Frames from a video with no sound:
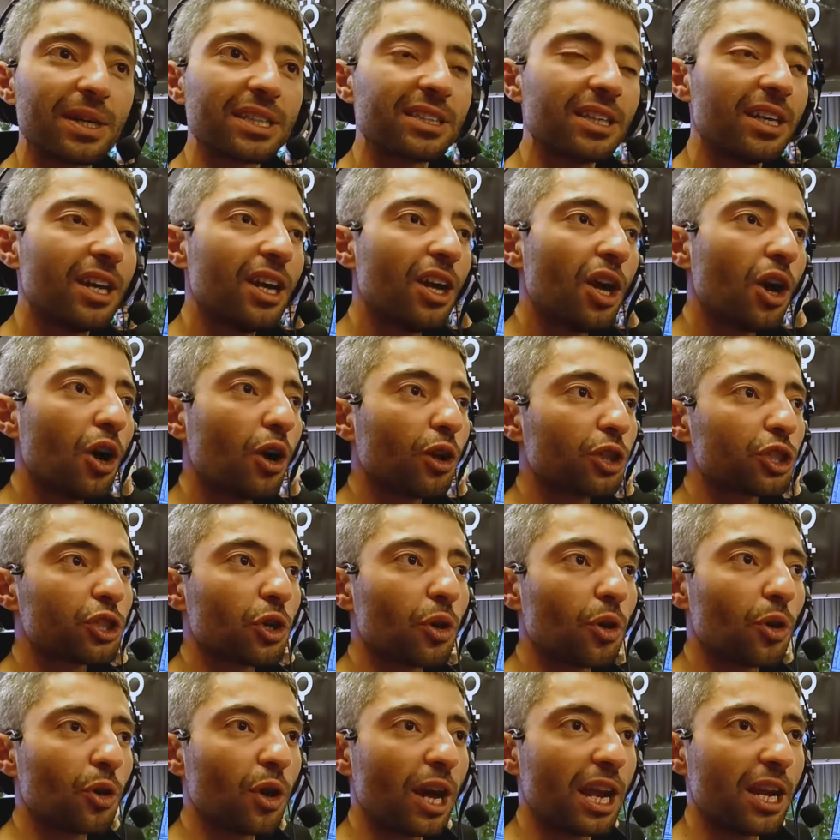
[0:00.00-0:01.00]
but
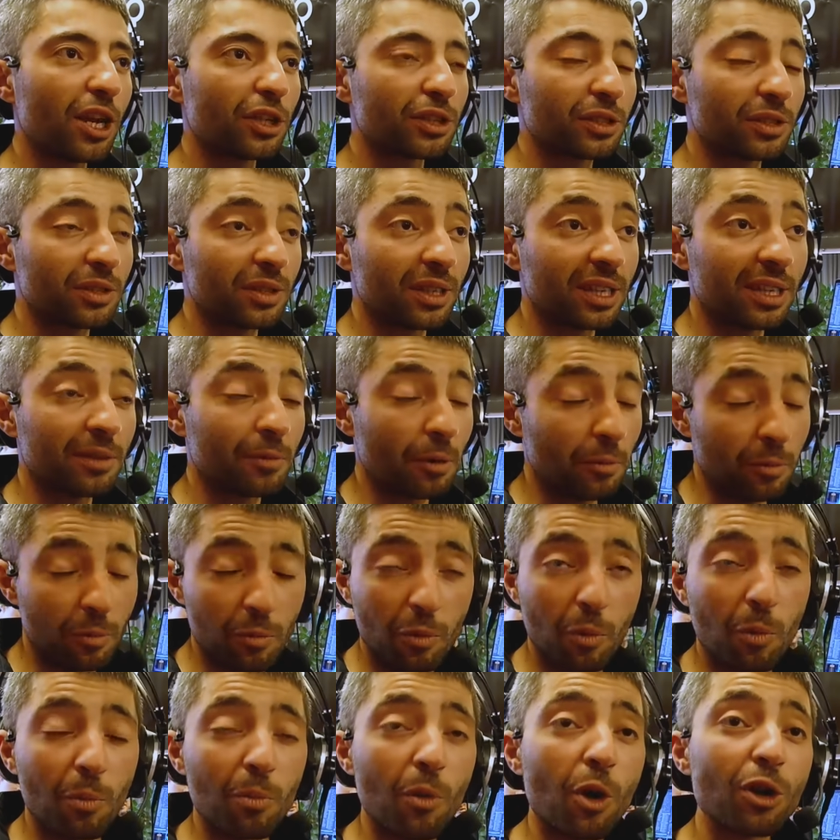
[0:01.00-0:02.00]
also a lot uh,
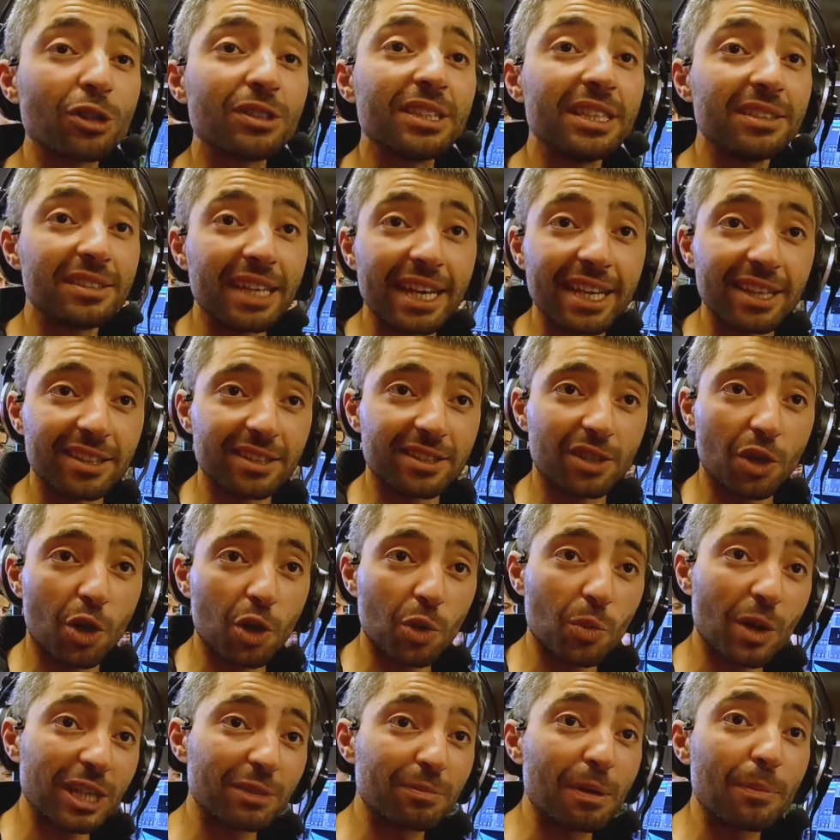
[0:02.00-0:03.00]
more detailed
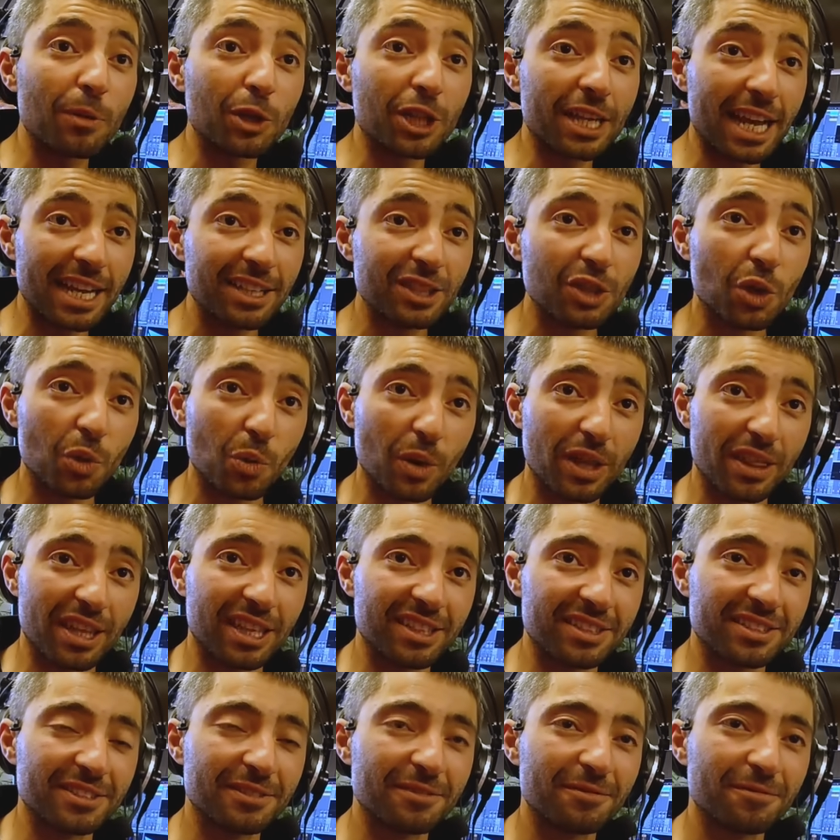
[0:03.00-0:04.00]
on what people can do with
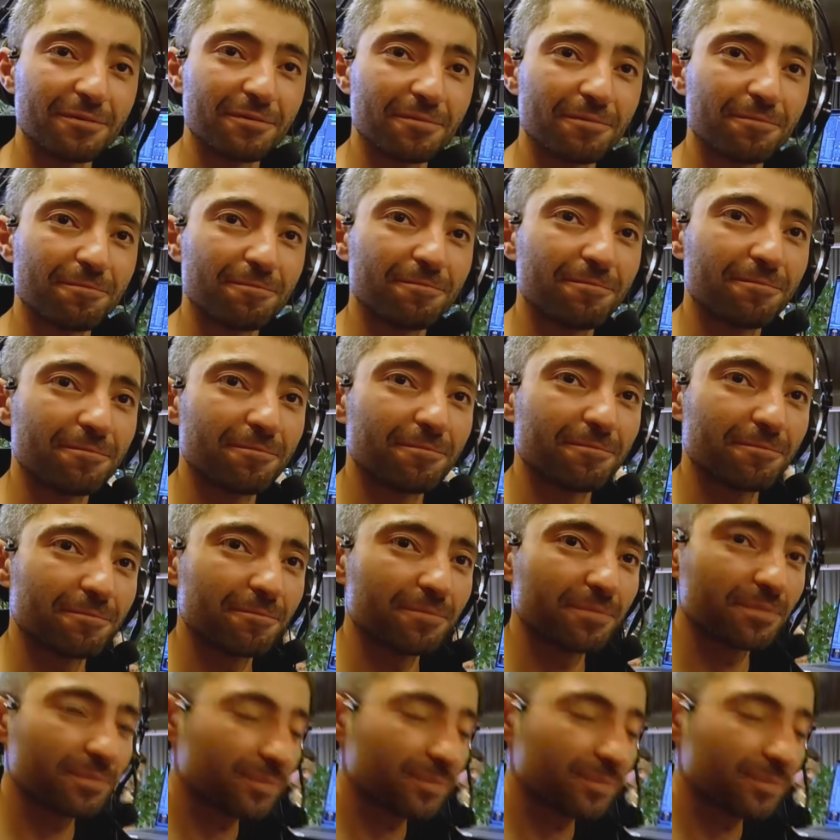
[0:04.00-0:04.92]
it. Excellent.